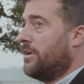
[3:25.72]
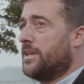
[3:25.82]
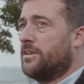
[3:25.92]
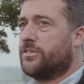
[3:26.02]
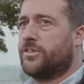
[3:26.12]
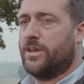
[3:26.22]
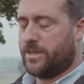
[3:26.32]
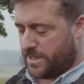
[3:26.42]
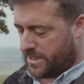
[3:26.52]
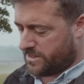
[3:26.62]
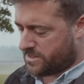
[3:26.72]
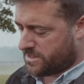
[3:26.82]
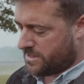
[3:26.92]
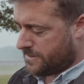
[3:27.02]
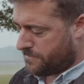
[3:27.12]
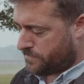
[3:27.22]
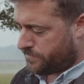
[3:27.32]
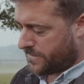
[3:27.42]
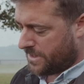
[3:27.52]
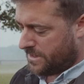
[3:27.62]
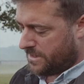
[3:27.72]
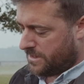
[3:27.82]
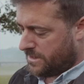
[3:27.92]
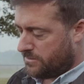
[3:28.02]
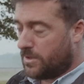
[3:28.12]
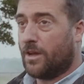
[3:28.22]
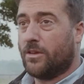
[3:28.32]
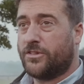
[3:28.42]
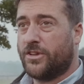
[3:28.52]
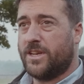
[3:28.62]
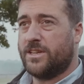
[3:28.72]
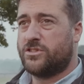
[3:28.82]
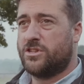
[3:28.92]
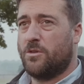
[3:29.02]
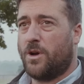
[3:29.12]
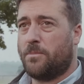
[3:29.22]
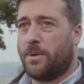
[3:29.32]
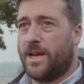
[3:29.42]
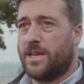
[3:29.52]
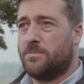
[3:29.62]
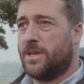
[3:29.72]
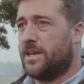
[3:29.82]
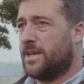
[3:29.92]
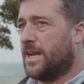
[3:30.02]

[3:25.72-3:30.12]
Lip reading: on it. The sun is due up any minute